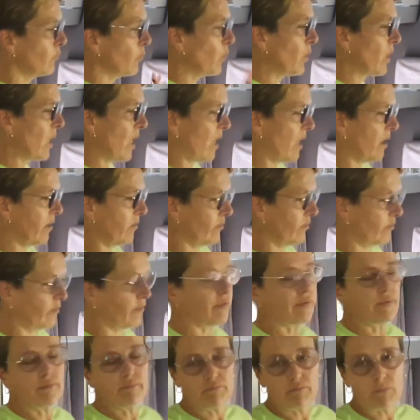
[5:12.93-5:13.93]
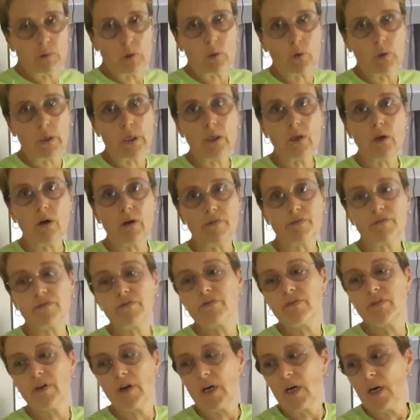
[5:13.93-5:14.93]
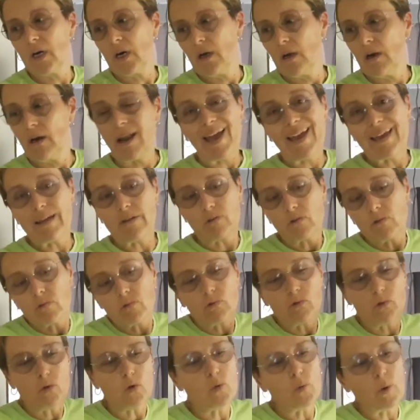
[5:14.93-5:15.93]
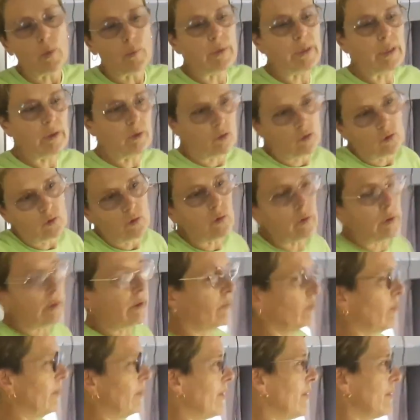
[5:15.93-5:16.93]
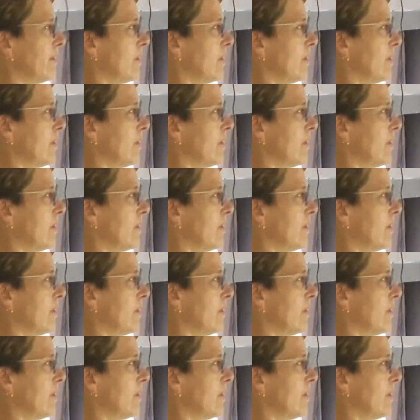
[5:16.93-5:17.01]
we have, you know, enough light to do what we need to do. Is we're not